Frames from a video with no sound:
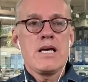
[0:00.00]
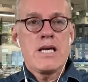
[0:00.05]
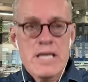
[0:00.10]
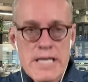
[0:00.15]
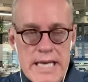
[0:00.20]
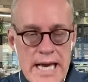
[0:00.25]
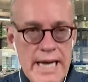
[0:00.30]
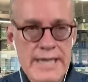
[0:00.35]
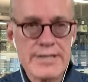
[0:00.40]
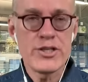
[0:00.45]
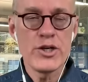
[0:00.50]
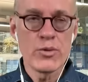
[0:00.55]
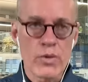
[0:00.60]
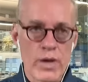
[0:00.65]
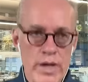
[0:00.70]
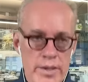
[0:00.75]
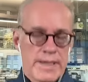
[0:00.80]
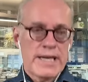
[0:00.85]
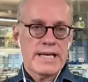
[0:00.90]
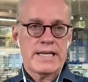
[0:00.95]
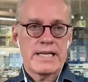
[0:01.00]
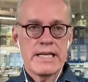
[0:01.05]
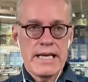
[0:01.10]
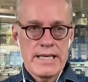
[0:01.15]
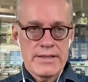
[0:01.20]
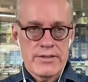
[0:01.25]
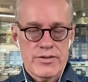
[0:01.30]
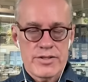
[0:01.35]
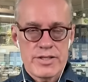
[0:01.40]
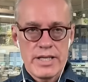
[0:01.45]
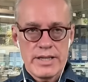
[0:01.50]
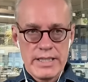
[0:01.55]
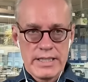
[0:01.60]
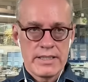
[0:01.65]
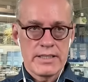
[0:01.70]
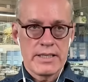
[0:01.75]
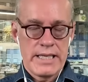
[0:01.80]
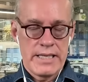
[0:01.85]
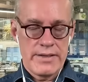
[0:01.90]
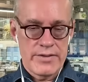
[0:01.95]
Yeah, I do worry about it. And there's
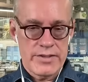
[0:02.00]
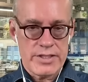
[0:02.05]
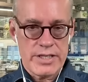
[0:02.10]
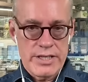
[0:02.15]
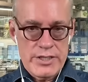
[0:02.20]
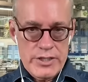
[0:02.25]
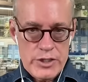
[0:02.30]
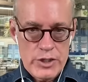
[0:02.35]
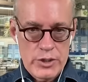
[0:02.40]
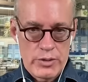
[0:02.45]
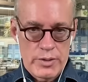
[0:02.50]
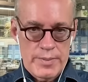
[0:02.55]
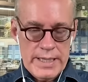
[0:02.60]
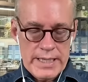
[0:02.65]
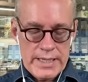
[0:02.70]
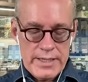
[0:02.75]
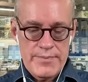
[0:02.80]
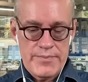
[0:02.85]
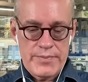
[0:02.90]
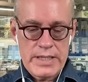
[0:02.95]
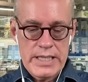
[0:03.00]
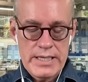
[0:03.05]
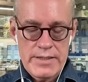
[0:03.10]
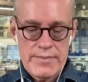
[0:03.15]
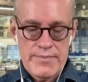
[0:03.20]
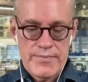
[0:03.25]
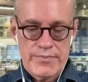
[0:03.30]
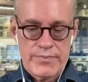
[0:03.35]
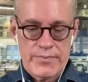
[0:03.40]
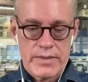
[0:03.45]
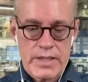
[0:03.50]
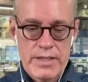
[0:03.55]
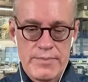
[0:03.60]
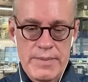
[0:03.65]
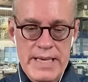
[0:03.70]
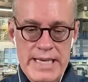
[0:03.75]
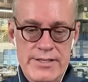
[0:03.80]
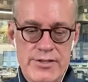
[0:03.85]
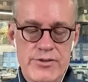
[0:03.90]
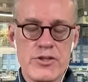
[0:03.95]
nothing any of us can do about it. It
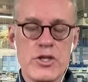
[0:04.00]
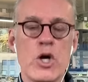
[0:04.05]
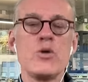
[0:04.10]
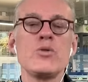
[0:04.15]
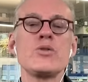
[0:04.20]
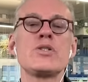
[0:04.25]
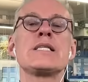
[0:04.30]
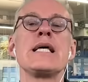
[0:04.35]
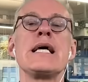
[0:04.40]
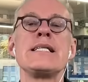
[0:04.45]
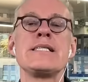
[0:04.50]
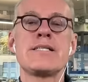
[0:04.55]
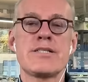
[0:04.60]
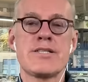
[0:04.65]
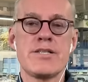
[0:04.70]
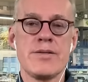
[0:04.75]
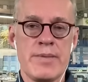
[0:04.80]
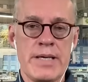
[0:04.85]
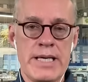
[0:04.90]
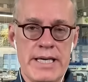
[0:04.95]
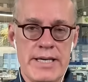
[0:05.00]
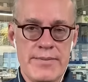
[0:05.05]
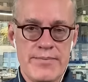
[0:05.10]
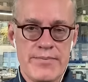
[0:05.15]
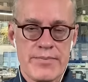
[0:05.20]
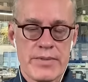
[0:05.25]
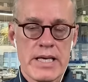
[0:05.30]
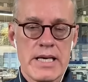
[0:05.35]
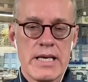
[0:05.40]
makes no sense to me